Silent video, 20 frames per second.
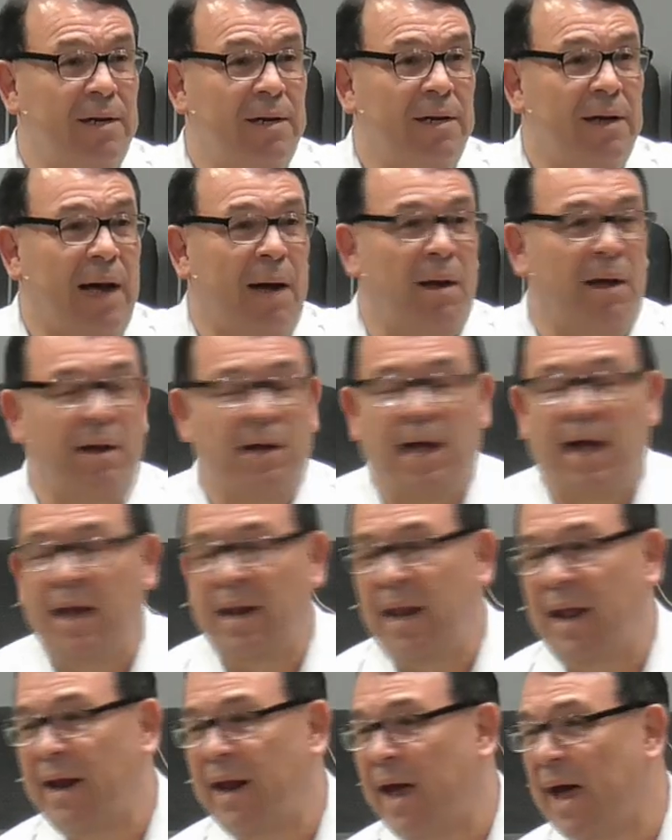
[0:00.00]
I, I,
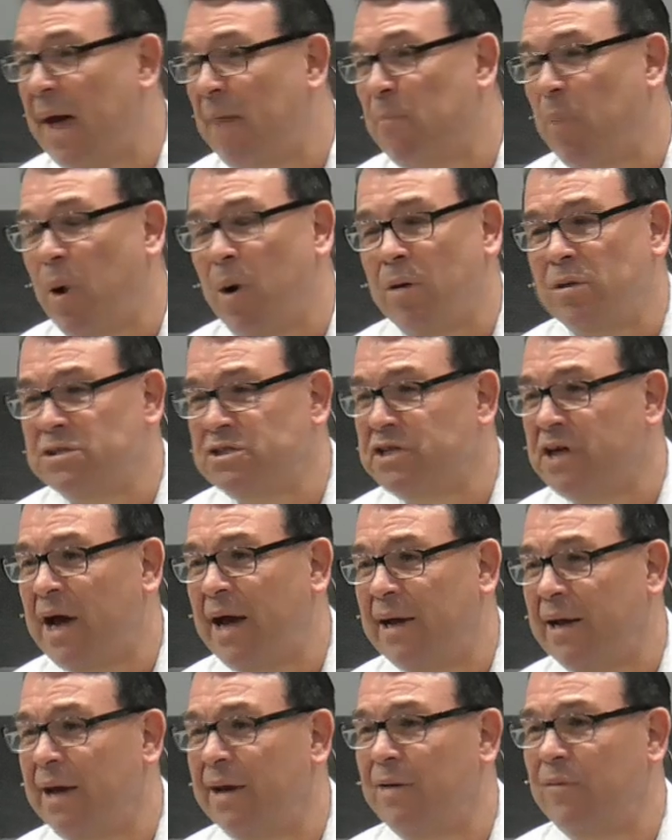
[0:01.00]
let a guy borrow a
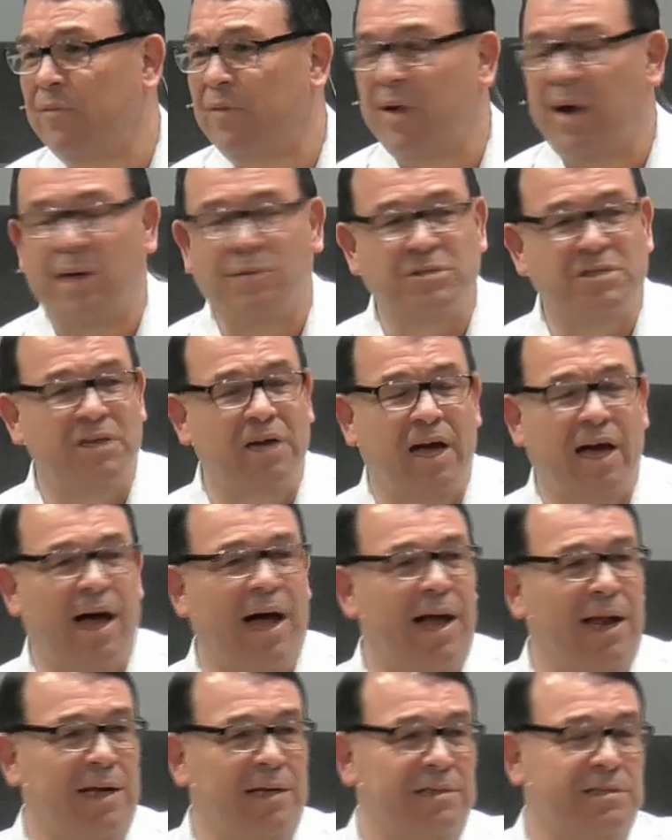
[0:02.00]
shotgun when I was in
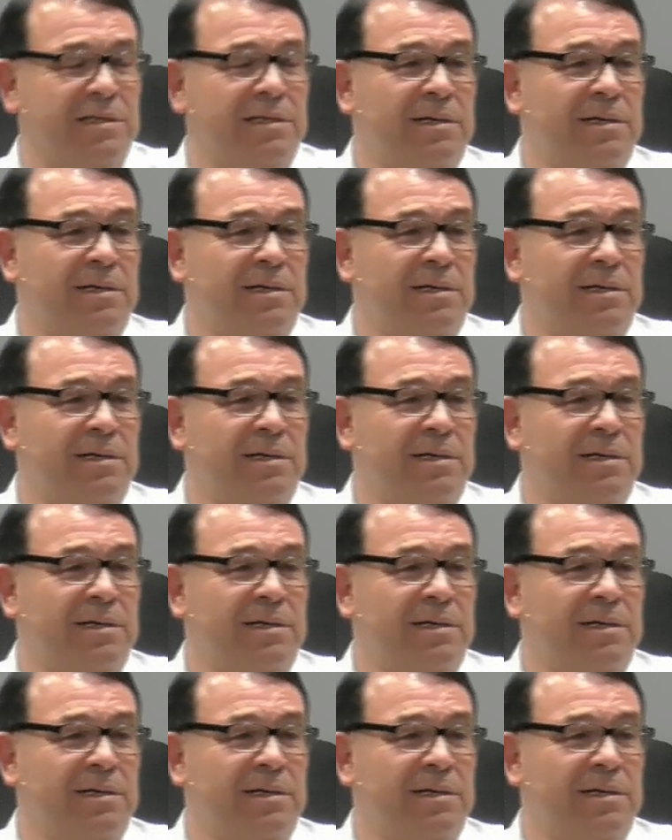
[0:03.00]
college.